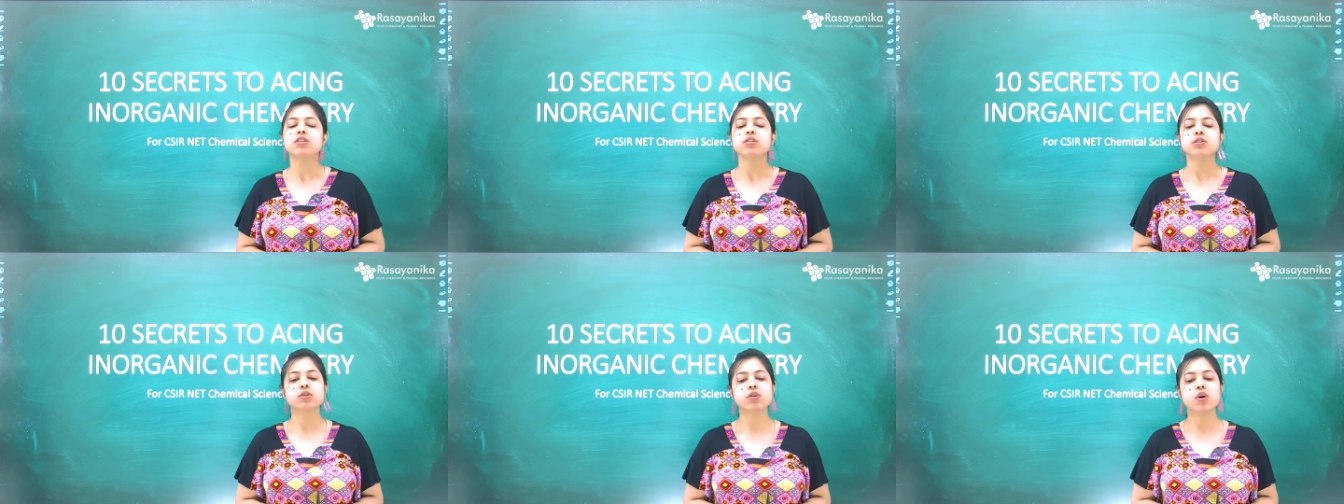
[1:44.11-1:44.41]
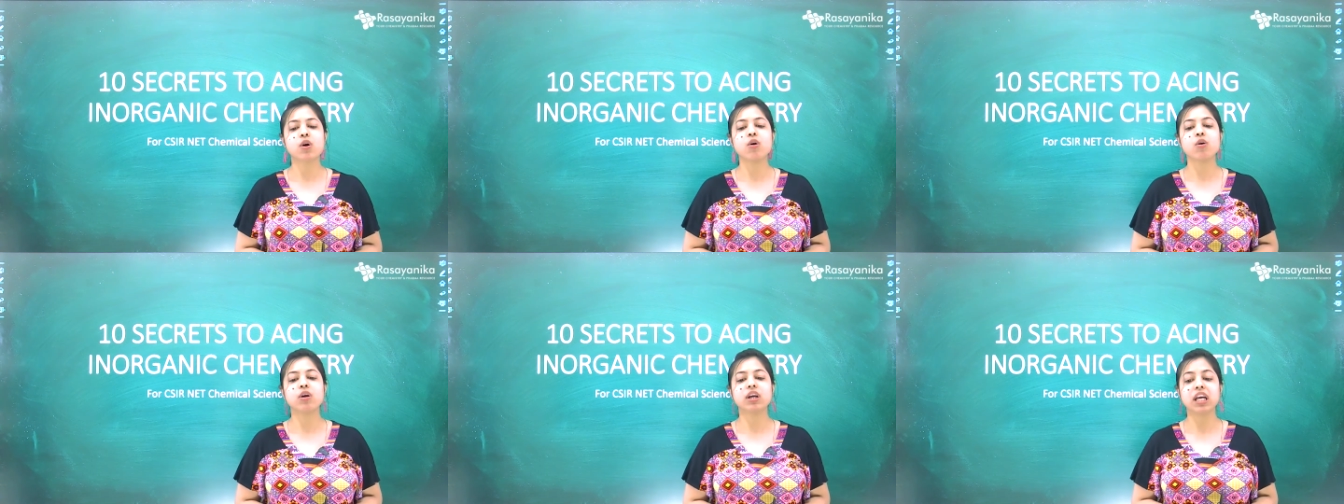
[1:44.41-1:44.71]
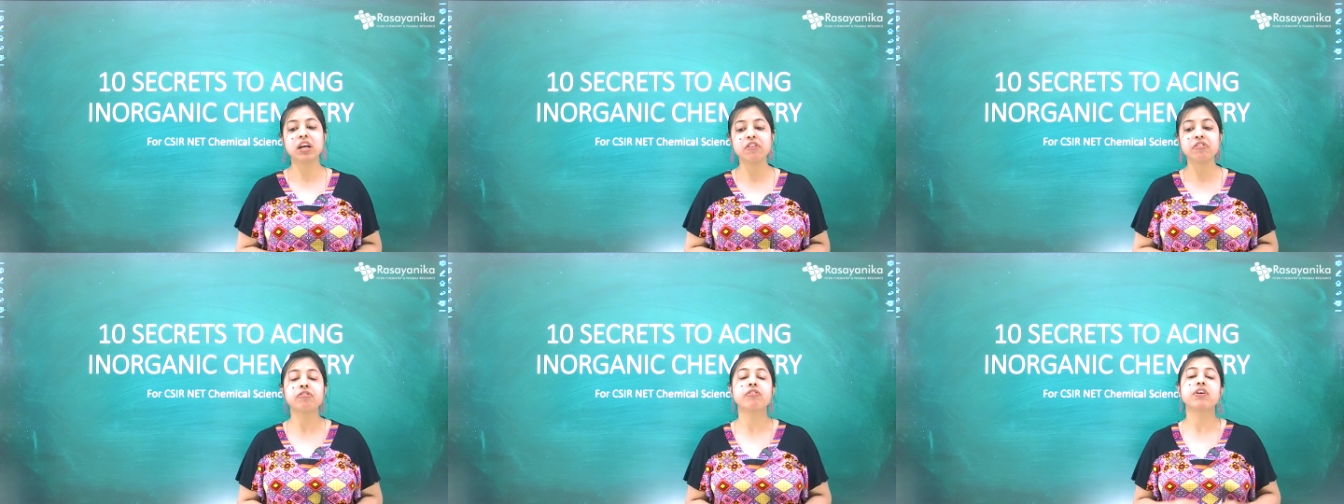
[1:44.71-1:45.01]
so
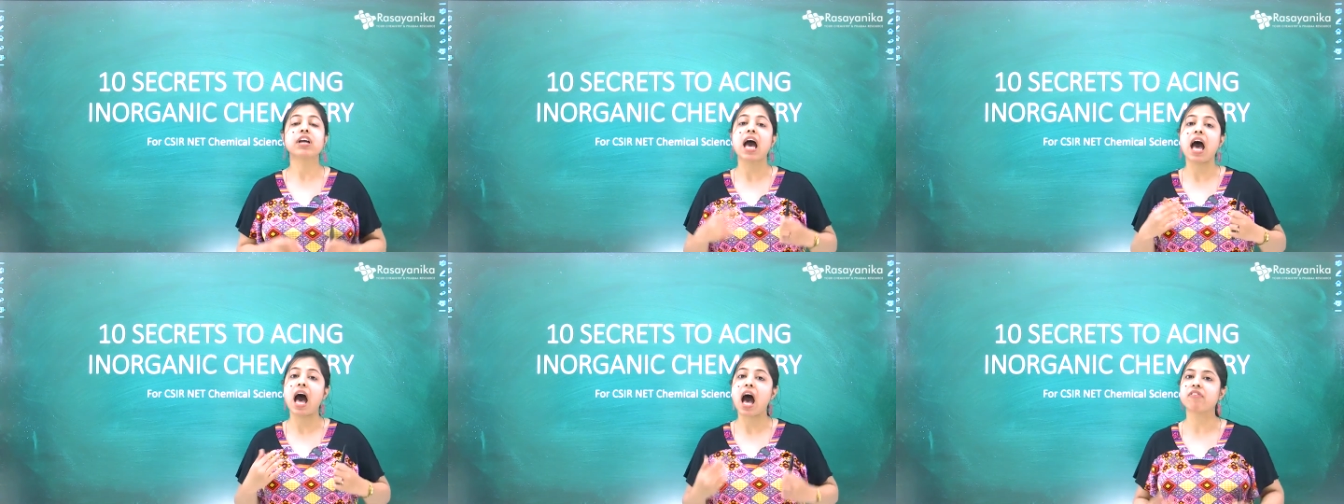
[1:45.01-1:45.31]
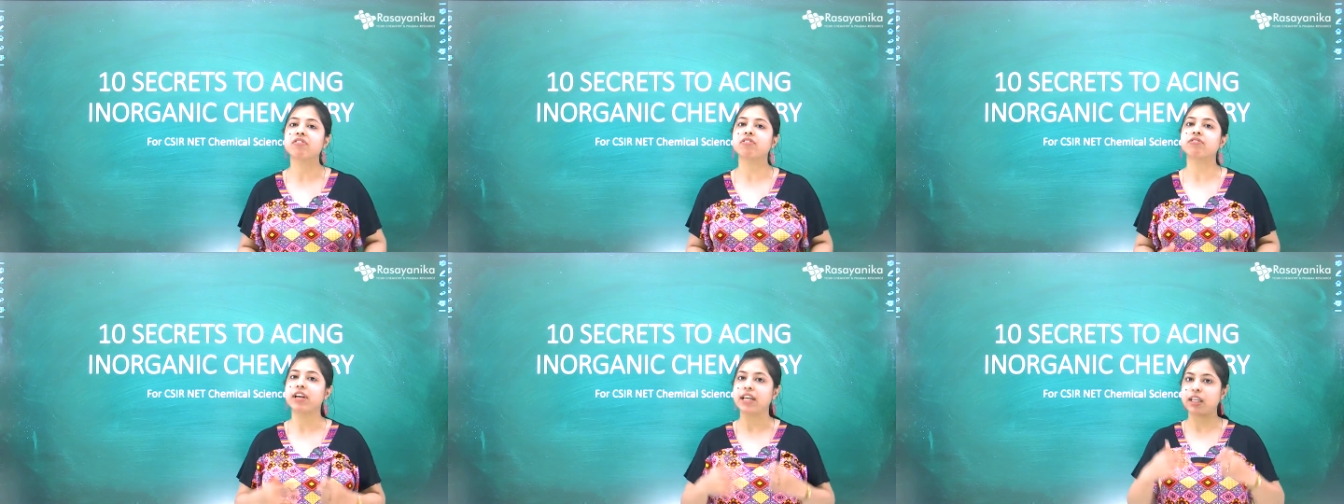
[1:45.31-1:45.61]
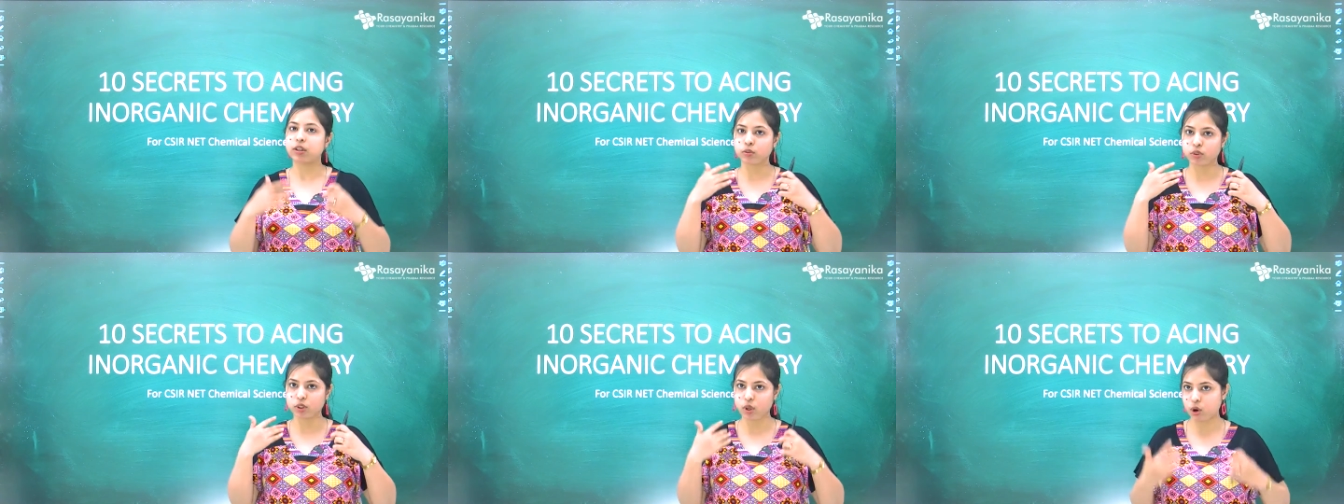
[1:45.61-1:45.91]
if we have a
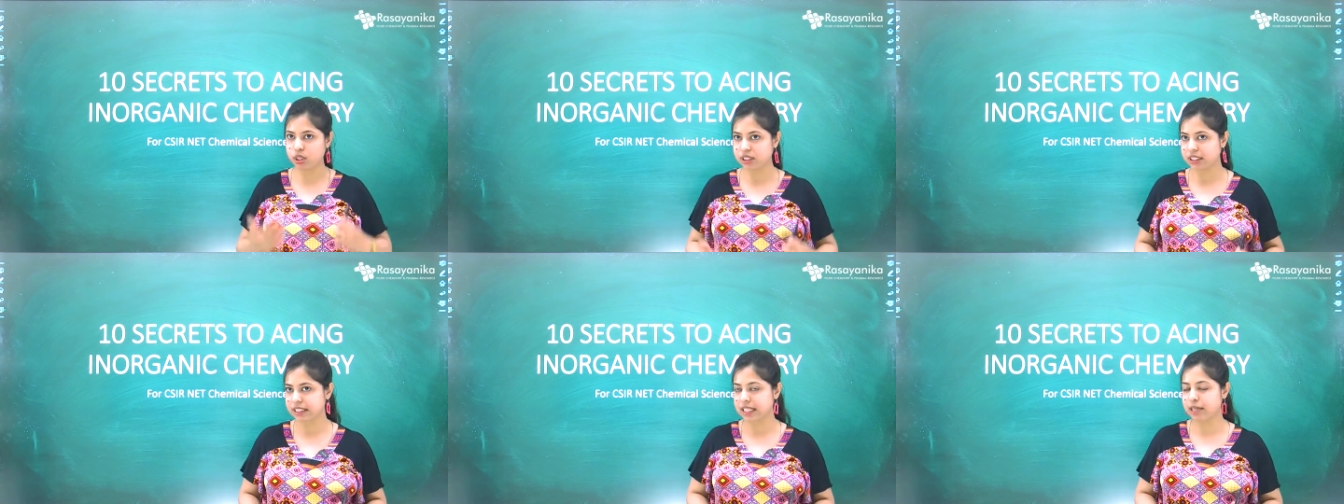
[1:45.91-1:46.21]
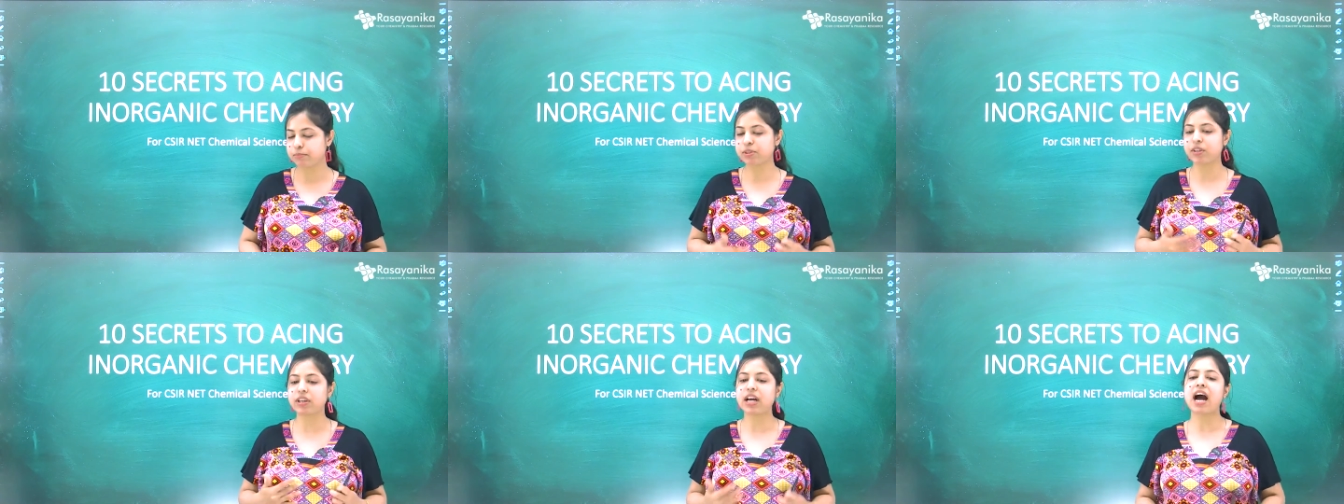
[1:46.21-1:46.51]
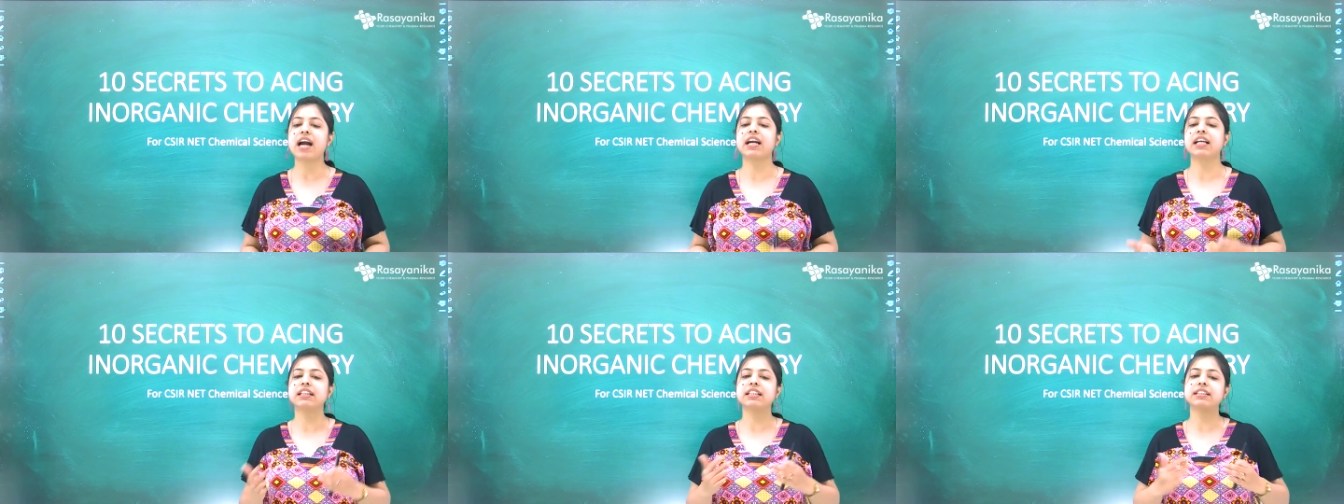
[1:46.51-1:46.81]
very good concept
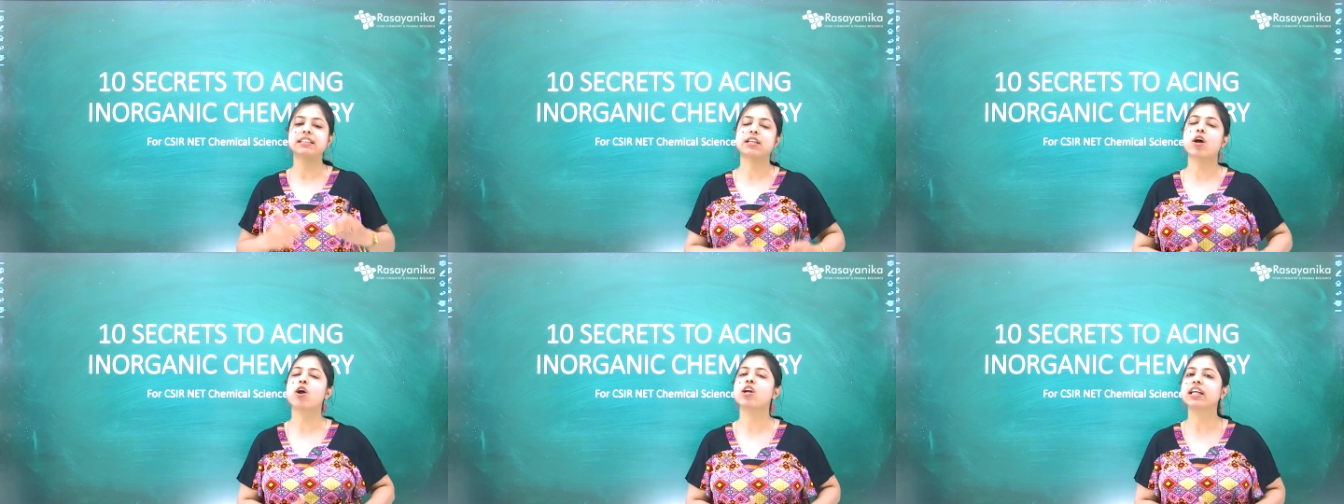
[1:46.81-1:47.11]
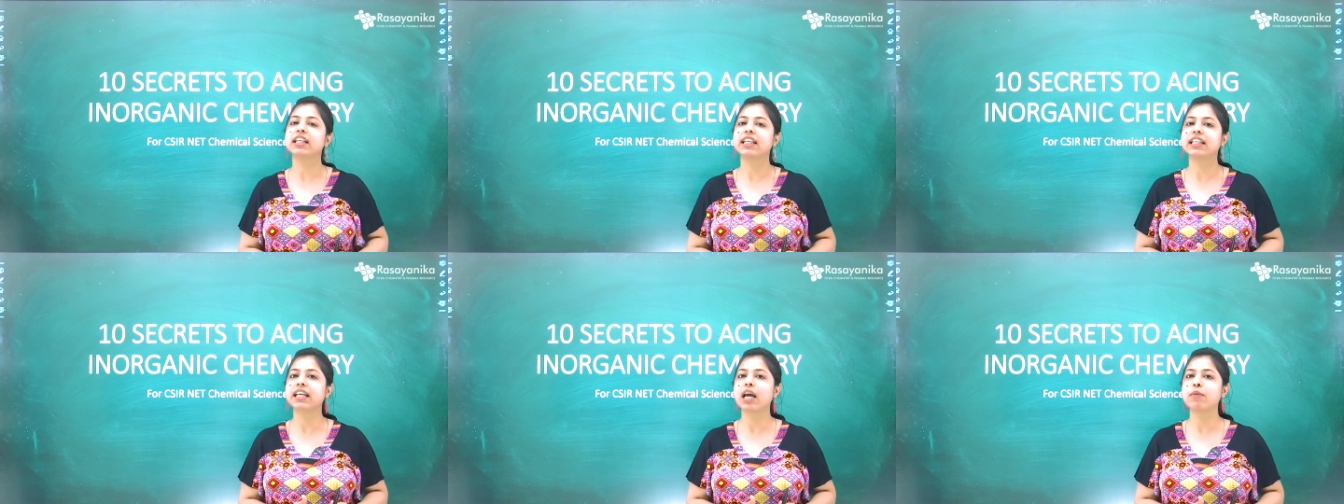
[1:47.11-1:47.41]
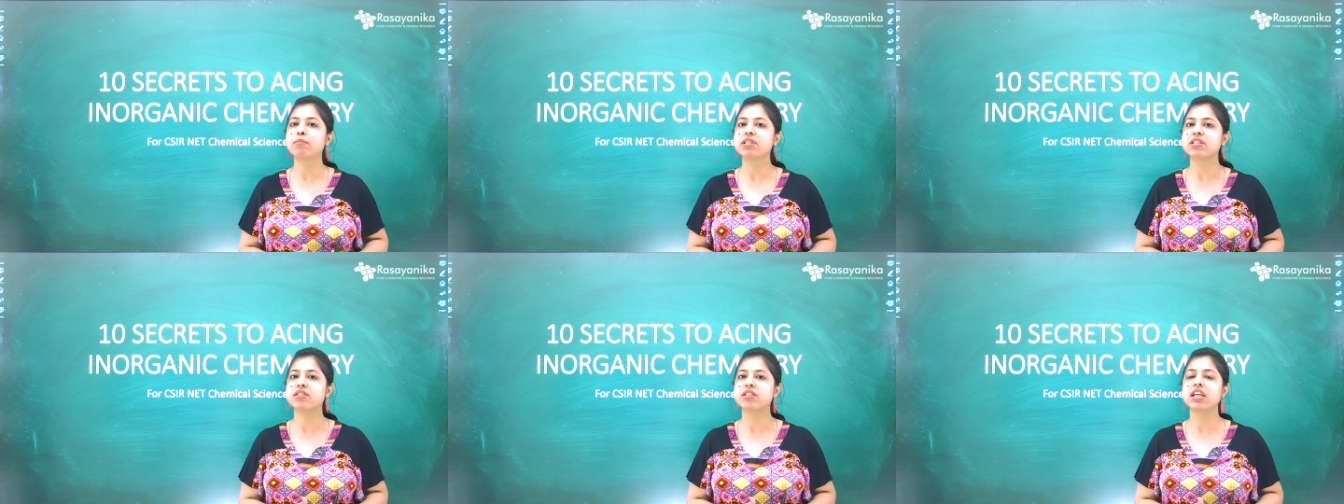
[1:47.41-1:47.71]
regarding this inorganic
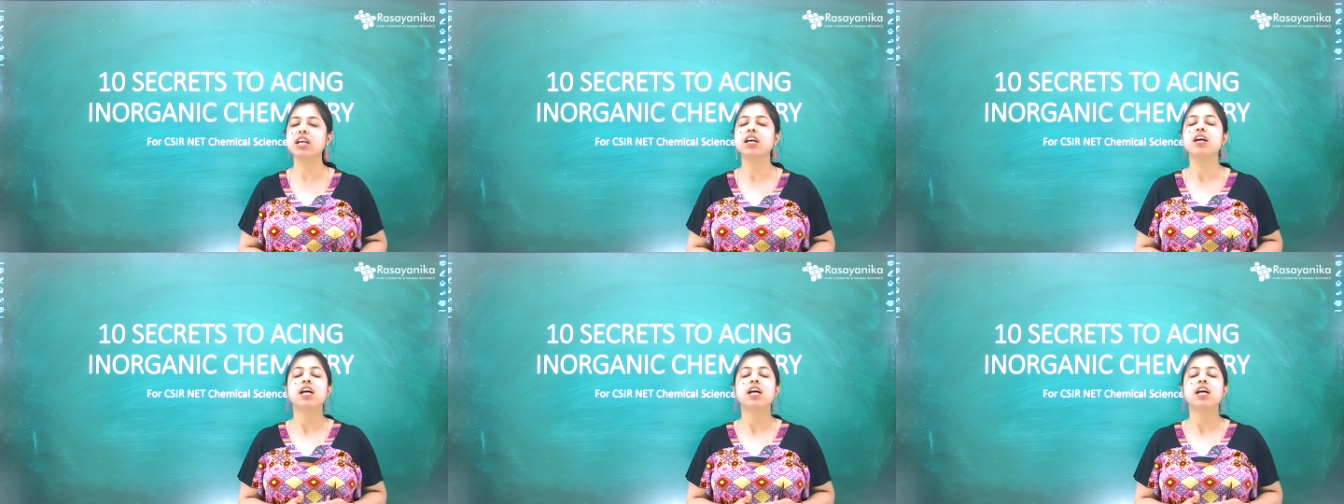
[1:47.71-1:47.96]
chemistry